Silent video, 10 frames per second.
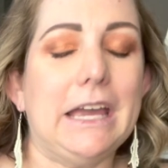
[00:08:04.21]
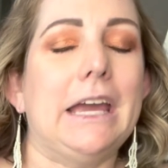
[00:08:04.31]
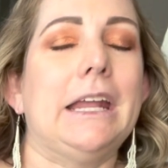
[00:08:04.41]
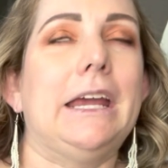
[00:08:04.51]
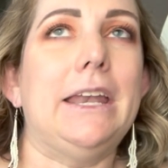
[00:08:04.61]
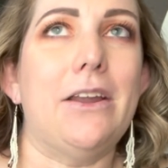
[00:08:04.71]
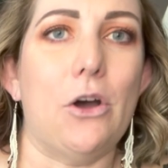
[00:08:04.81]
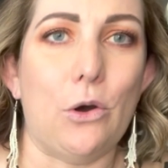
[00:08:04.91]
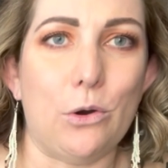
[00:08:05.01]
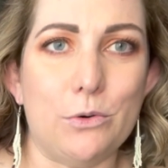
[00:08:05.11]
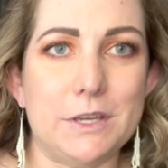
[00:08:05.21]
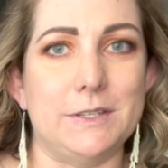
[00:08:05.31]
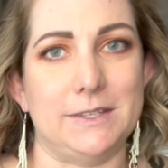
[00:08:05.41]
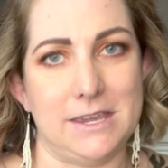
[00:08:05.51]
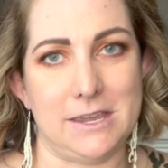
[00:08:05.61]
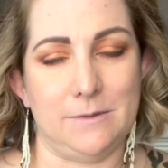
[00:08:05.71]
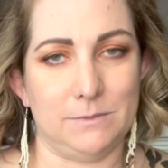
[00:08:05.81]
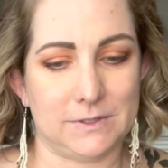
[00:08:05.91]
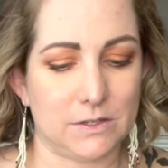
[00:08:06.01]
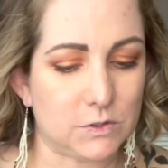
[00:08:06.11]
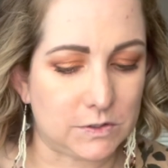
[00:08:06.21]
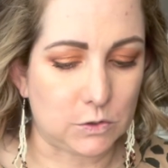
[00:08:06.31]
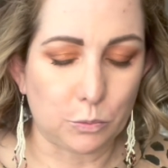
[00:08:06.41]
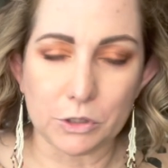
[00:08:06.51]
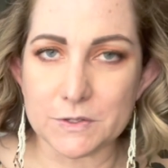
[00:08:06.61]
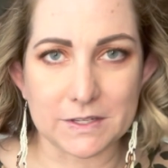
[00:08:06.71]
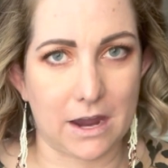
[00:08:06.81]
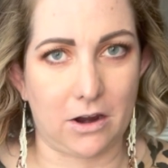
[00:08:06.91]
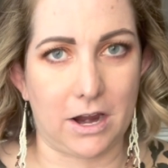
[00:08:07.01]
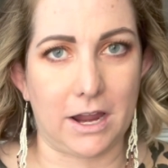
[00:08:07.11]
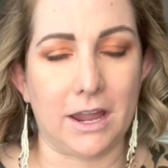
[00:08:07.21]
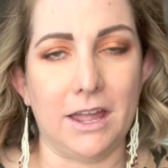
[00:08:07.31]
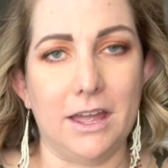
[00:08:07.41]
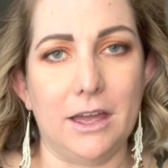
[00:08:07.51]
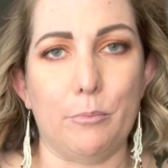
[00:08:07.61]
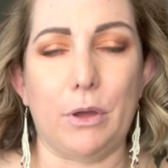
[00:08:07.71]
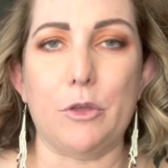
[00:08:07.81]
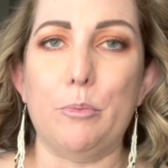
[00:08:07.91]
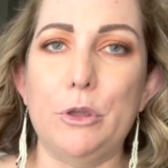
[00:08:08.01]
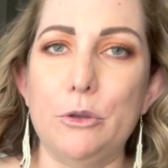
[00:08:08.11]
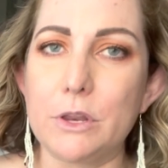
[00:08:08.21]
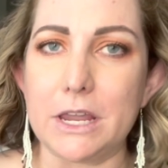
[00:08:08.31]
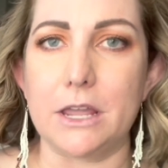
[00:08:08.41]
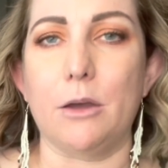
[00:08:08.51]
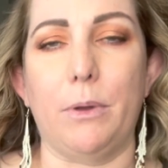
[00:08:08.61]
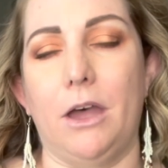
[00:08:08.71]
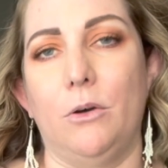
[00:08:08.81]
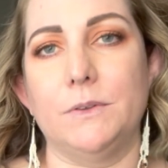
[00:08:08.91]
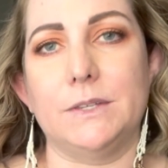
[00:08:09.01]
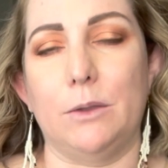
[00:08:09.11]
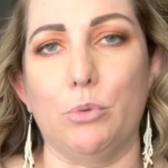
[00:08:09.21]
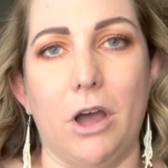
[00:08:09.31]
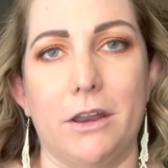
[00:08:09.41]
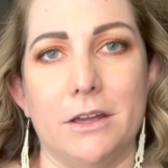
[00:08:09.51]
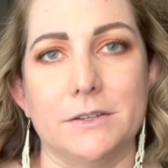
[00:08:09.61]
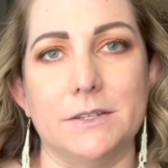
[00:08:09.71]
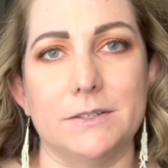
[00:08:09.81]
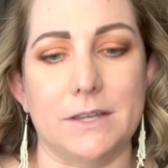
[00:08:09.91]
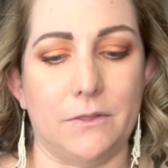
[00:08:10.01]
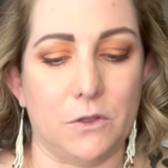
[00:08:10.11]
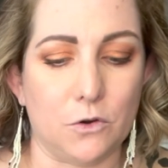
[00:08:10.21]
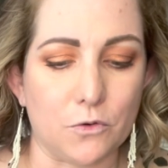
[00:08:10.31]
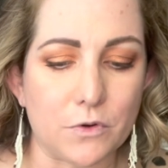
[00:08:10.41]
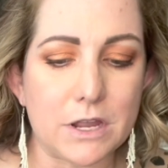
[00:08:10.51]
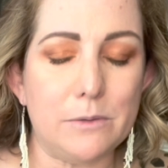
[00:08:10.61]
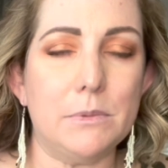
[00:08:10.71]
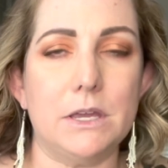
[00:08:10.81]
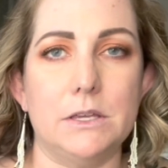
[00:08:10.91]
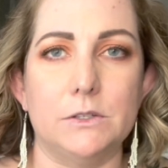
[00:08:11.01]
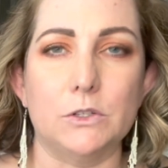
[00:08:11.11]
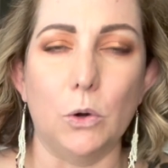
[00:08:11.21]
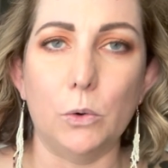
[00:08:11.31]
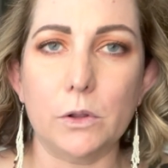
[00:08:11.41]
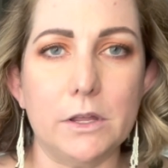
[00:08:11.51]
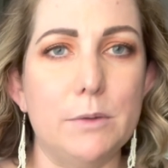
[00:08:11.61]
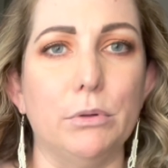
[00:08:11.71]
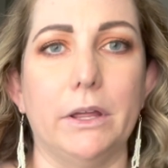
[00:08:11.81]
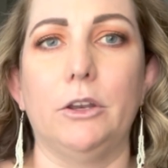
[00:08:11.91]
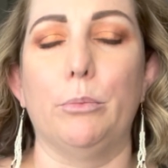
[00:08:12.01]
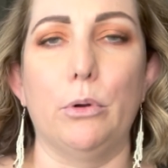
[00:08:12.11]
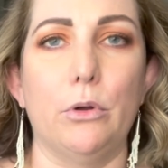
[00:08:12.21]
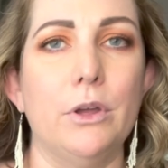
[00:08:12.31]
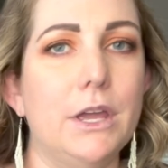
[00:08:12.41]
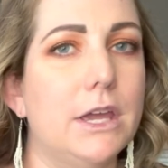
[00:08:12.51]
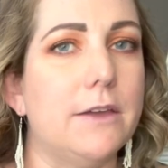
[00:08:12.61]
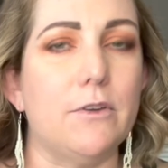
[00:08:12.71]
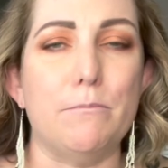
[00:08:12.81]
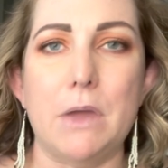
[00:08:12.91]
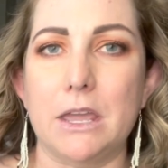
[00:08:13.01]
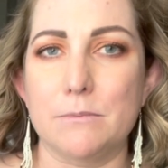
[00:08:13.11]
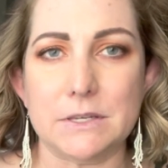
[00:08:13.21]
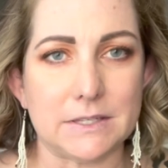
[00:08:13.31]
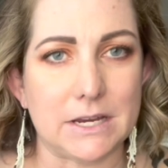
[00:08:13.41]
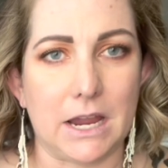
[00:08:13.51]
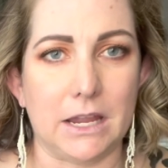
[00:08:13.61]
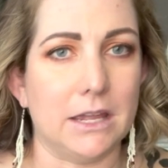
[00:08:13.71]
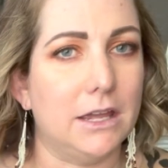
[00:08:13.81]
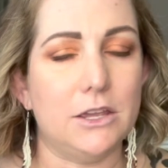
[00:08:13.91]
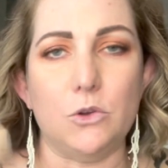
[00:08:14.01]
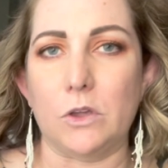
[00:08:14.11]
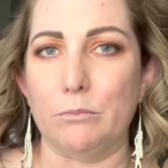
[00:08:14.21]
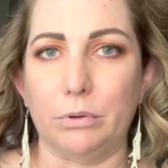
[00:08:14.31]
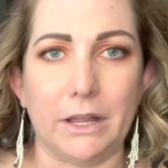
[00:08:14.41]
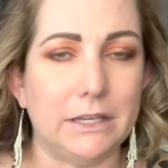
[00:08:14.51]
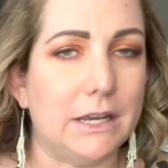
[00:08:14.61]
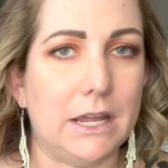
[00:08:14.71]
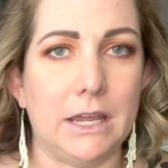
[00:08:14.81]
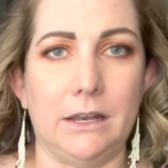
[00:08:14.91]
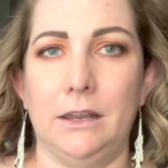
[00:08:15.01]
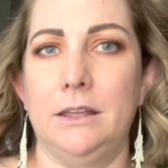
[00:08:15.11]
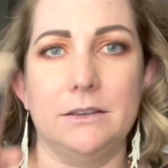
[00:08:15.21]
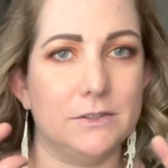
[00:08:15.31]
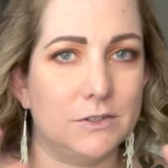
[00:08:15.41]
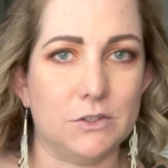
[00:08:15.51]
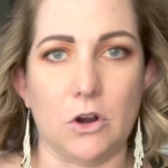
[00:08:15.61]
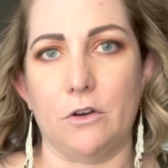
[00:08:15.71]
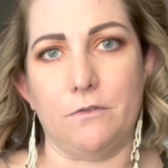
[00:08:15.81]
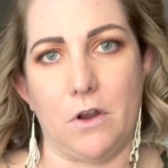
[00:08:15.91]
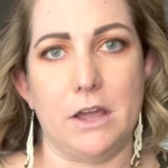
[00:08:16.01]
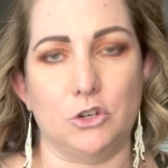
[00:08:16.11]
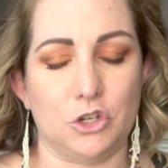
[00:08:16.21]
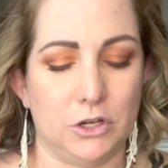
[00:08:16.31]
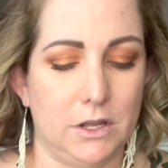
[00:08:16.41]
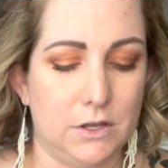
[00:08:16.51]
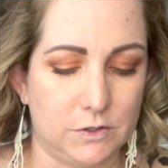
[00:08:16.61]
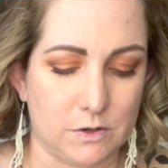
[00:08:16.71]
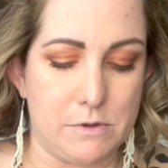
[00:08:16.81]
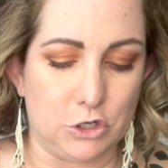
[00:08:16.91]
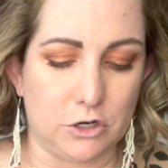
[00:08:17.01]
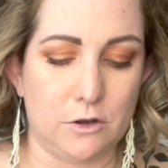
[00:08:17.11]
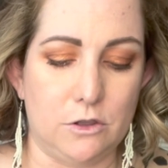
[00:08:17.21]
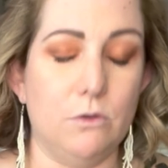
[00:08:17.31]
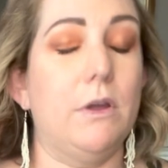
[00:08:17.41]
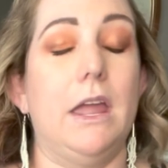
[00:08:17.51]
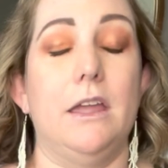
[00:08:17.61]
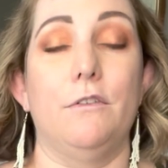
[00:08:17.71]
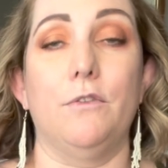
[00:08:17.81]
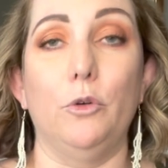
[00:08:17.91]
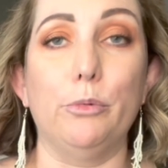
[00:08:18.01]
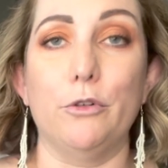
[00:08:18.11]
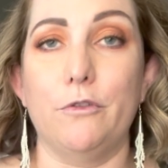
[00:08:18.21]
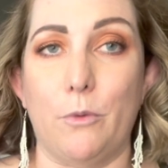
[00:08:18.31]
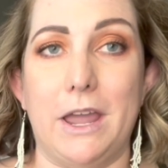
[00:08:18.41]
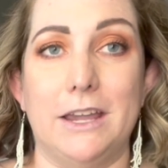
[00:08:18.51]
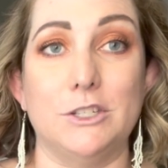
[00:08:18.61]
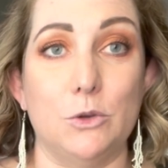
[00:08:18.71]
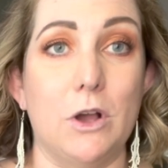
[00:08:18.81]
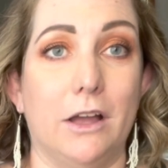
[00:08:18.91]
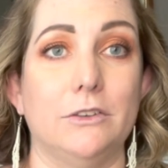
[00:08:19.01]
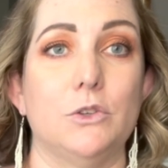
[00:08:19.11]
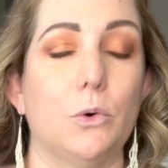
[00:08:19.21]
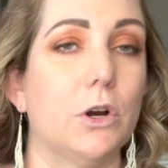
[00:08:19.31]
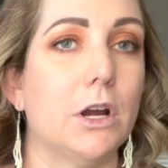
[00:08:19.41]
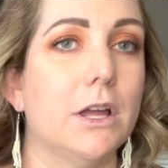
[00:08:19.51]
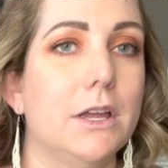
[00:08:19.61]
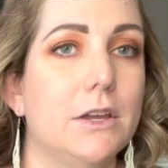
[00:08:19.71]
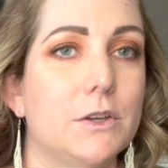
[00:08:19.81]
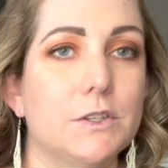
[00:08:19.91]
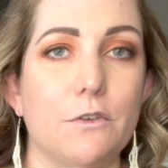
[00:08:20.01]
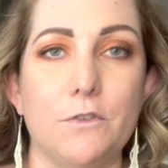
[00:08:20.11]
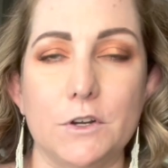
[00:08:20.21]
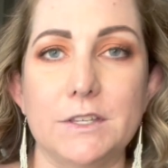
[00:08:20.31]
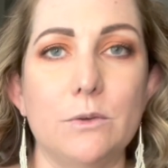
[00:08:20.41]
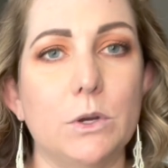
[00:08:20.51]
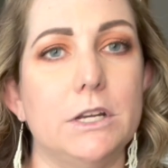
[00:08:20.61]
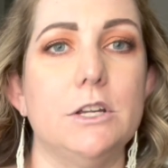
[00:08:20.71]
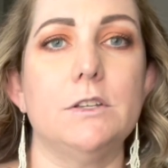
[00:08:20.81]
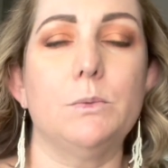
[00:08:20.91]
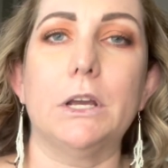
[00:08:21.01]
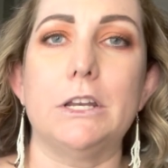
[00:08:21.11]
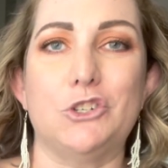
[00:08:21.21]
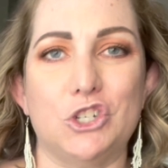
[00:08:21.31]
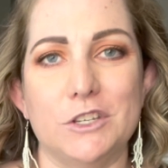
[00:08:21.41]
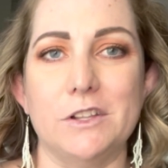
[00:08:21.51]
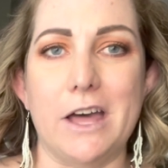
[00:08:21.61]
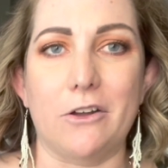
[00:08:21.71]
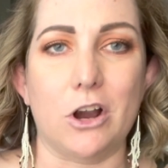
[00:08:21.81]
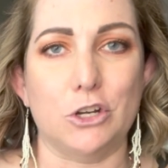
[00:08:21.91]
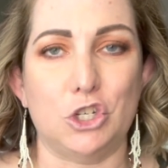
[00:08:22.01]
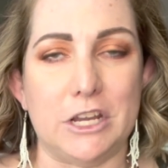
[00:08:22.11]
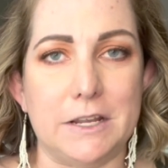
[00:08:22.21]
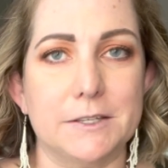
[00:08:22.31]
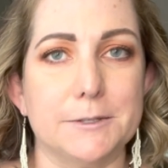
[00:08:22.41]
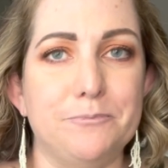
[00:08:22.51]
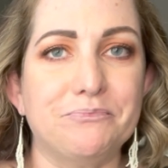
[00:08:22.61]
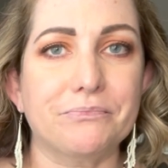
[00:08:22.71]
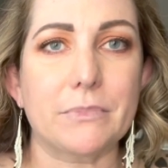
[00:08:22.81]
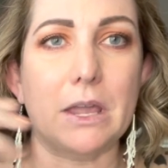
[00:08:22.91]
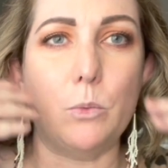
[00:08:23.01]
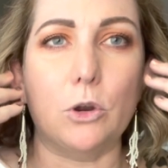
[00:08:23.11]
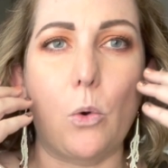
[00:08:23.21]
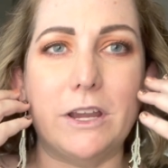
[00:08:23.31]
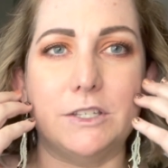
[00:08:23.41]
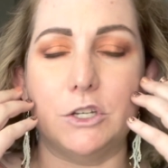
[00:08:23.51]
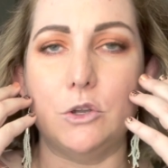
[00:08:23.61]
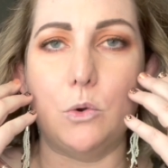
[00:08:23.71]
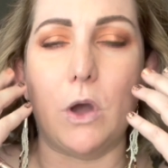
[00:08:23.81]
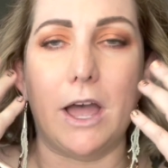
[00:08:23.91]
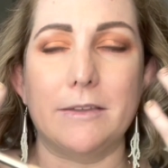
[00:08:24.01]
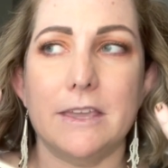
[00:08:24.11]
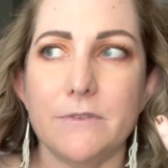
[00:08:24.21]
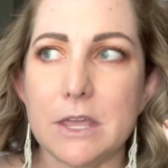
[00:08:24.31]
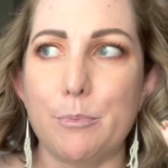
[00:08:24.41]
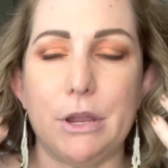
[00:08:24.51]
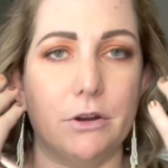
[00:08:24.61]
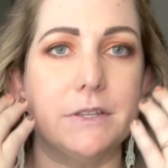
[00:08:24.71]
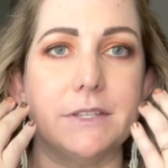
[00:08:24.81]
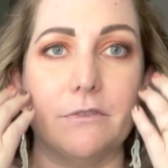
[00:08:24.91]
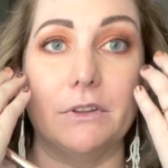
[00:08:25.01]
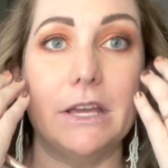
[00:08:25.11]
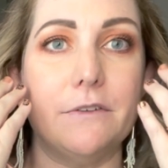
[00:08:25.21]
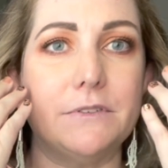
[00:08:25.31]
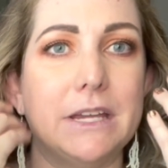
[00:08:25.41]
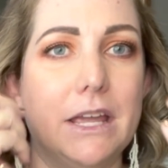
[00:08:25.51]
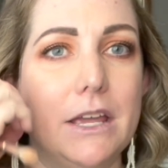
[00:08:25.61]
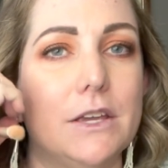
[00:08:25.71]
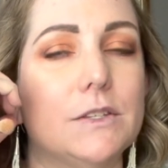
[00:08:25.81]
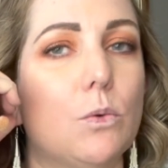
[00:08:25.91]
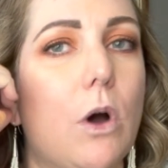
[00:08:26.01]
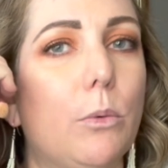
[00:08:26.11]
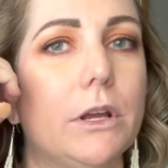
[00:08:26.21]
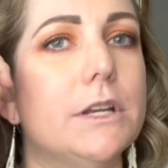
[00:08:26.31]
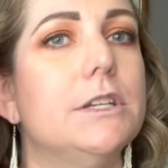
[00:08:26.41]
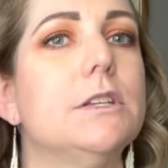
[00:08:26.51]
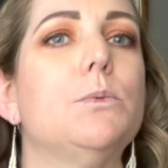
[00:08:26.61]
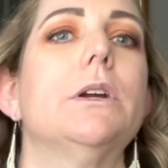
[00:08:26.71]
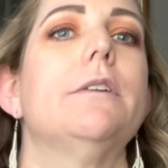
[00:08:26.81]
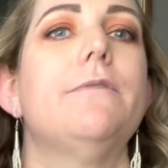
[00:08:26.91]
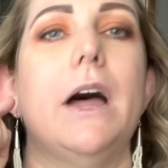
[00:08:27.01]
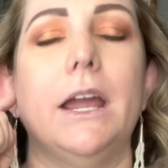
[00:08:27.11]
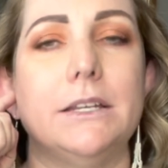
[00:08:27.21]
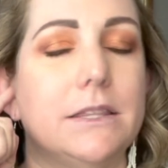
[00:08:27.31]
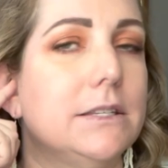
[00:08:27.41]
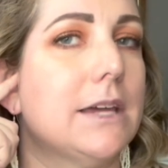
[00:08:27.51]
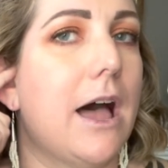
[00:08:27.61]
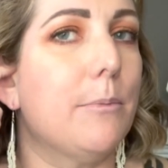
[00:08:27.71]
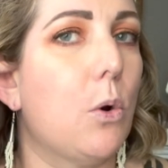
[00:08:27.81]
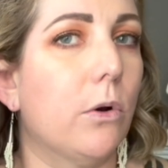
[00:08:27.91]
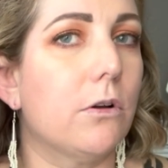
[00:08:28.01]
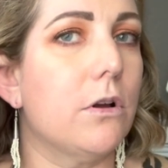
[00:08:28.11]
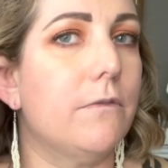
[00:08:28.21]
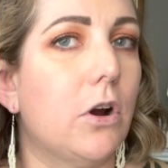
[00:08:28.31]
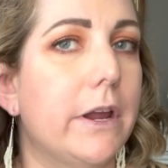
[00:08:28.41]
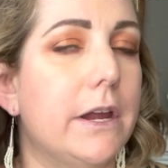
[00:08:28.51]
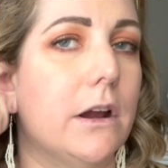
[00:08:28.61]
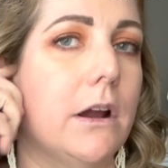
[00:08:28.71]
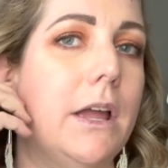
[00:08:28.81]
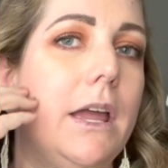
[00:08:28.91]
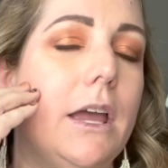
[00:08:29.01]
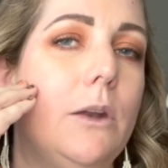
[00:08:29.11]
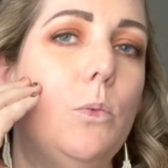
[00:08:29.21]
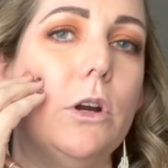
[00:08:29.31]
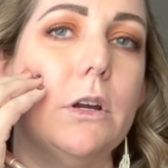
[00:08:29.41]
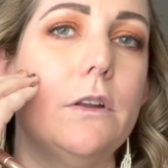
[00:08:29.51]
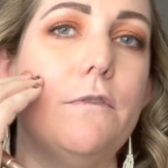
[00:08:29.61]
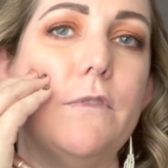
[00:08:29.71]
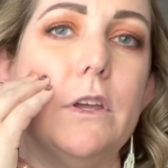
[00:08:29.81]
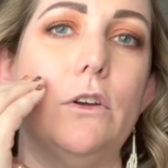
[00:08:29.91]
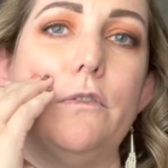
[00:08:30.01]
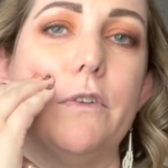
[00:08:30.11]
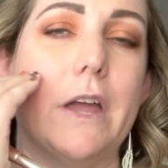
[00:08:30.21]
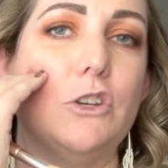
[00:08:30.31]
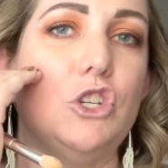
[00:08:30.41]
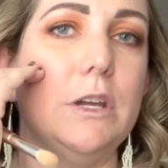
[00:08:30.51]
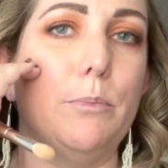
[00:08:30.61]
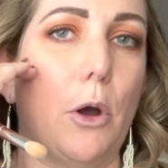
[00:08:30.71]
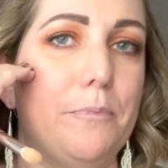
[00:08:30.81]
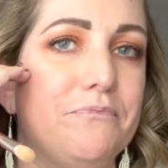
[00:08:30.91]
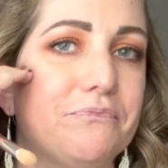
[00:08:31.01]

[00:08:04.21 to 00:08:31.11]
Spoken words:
And I know this seems super scary, but the beauty about SEINT products is that the cream is totally blendable. If you make a mistake, you can blend it in, start fresh. So I'm going to show you a foolproof way to contour. So first thing we're going to do is we're going to chisel out our cheeks. We're going to give the appearance of lift. So what we're going to do is we're going to find the top corner of our ear and we're going to feel for that cheekbone.